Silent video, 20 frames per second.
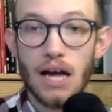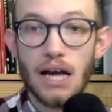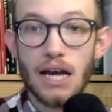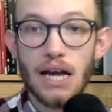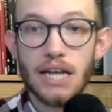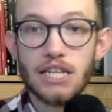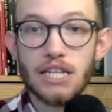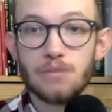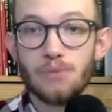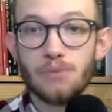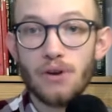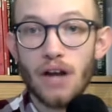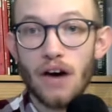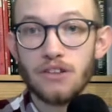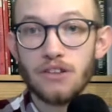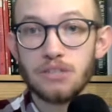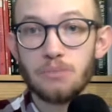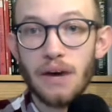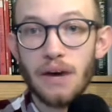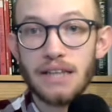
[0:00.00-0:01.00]
It is
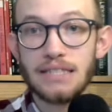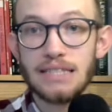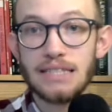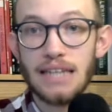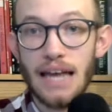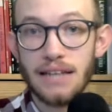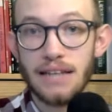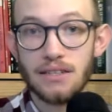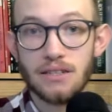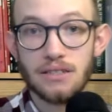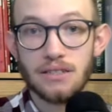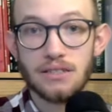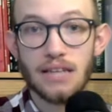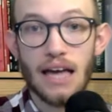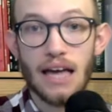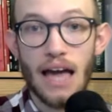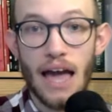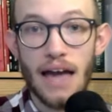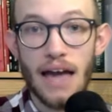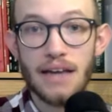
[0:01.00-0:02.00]
pronounced by its letters
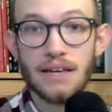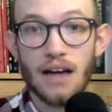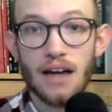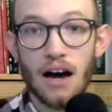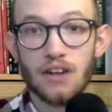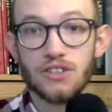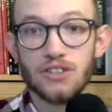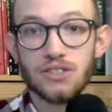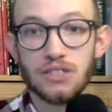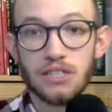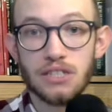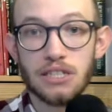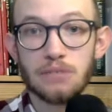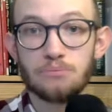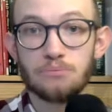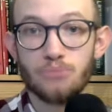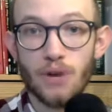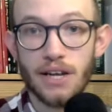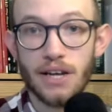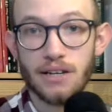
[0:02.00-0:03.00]
A R C
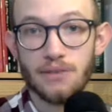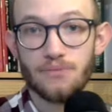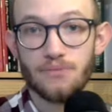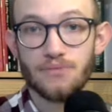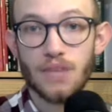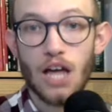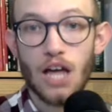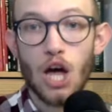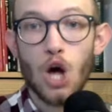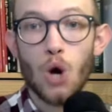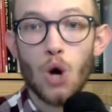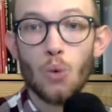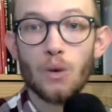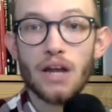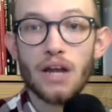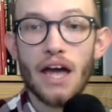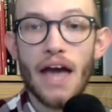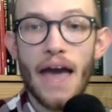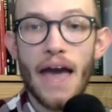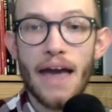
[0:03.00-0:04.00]
break, When
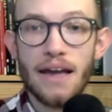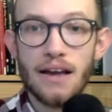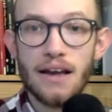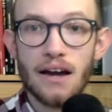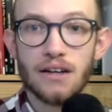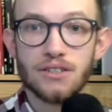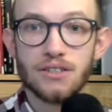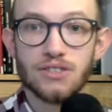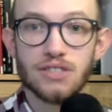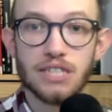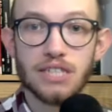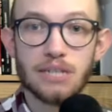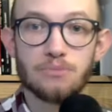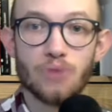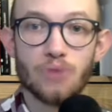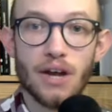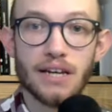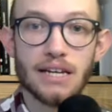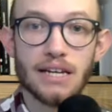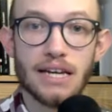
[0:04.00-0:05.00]
an A R C
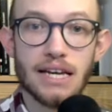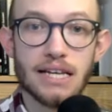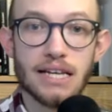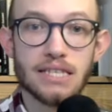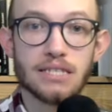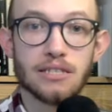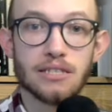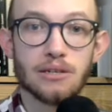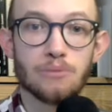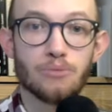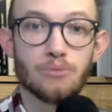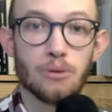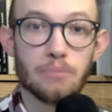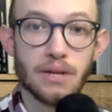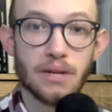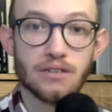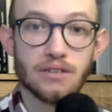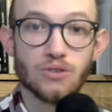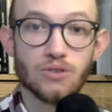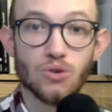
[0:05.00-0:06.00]
break is
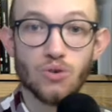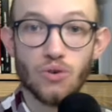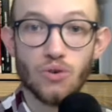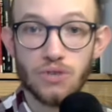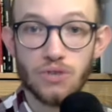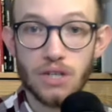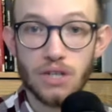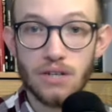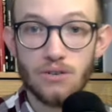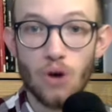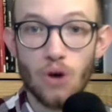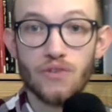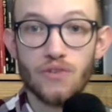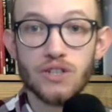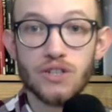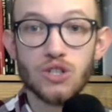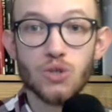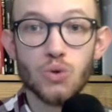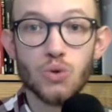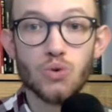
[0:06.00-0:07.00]
permitted to continue over
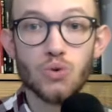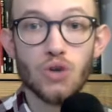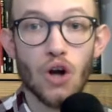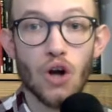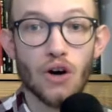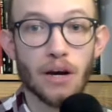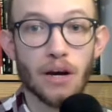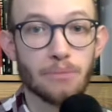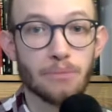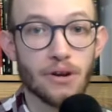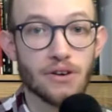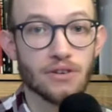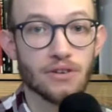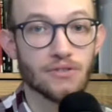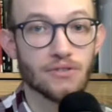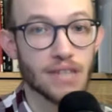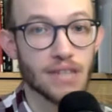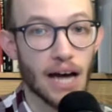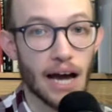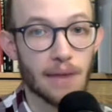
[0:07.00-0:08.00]
too long a period
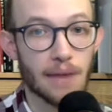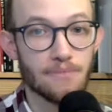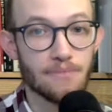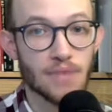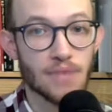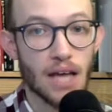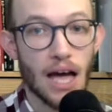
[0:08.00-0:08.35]
of time